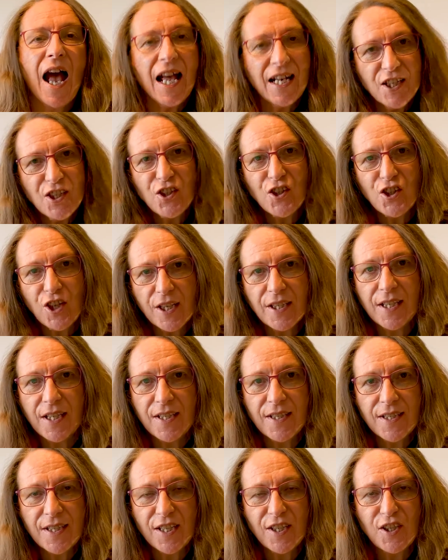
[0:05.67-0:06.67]
Alan
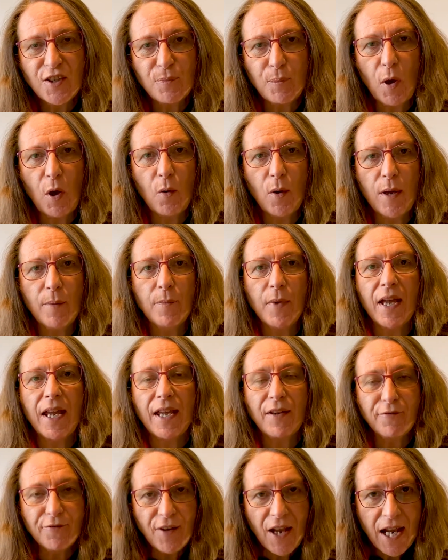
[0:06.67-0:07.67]
Jenkins' poem
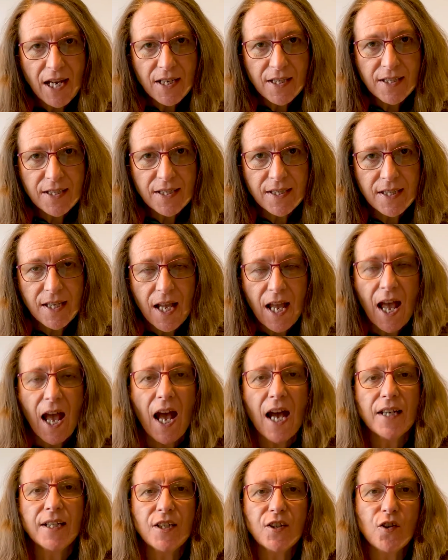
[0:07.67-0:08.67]
Effects,
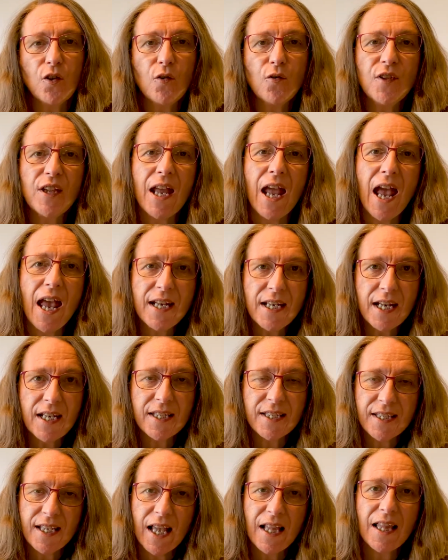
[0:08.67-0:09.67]
and it's on the
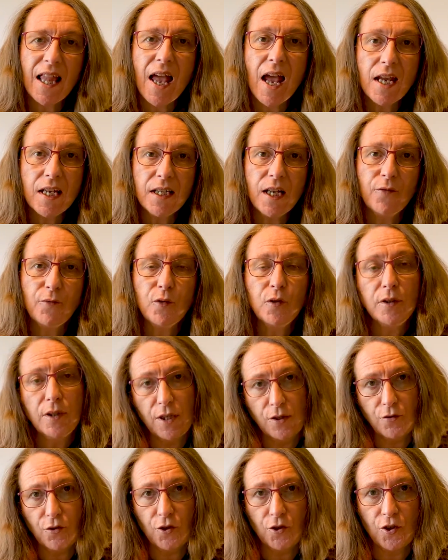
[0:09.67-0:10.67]
Edexcel A-level
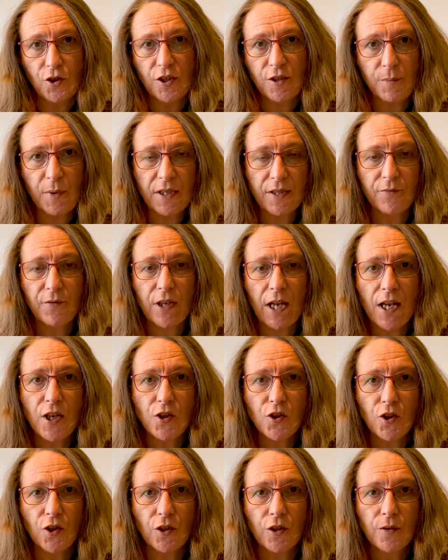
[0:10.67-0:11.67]
literature
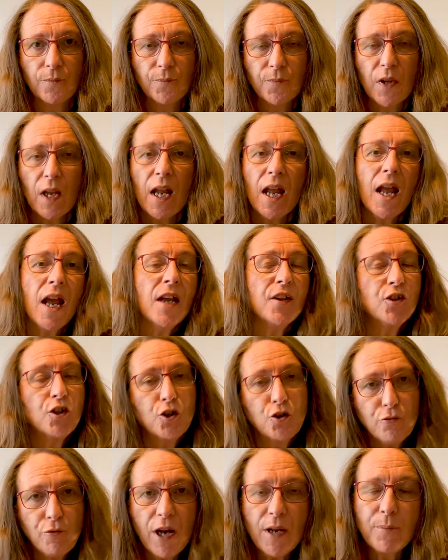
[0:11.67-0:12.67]
specification. It's a
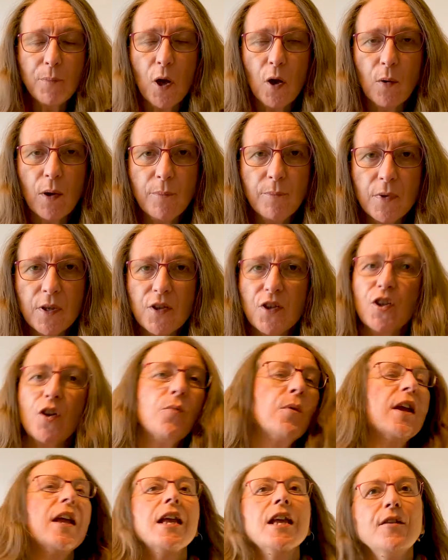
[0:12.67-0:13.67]
great poem, so
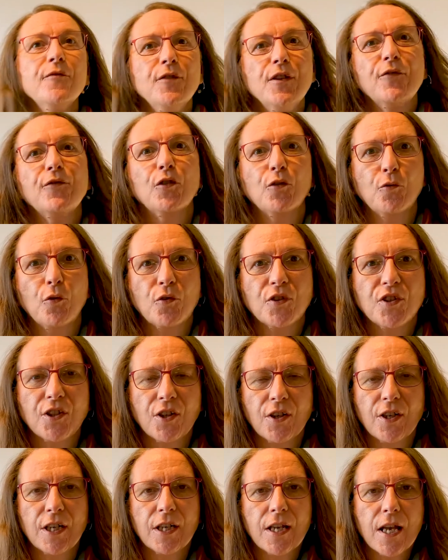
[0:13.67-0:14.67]
even if you're not
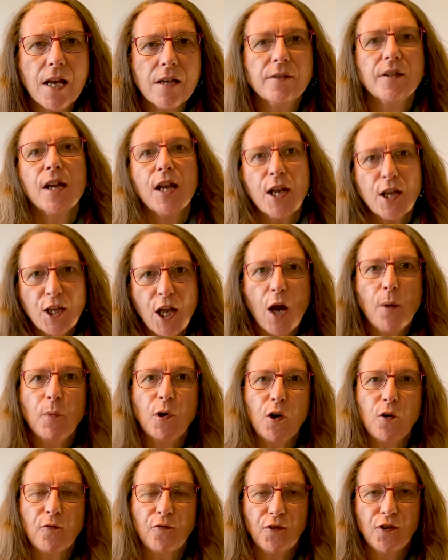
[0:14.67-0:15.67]
studying it, come
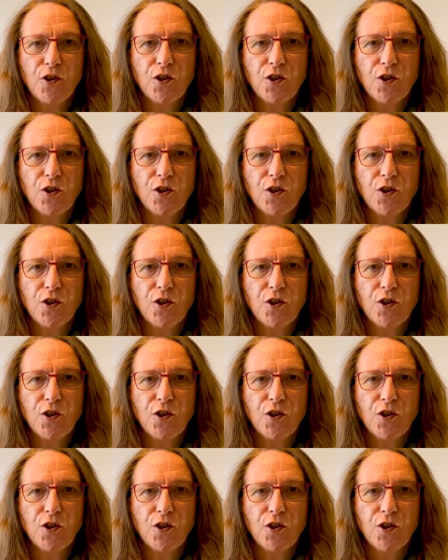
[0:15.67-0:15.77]
along for the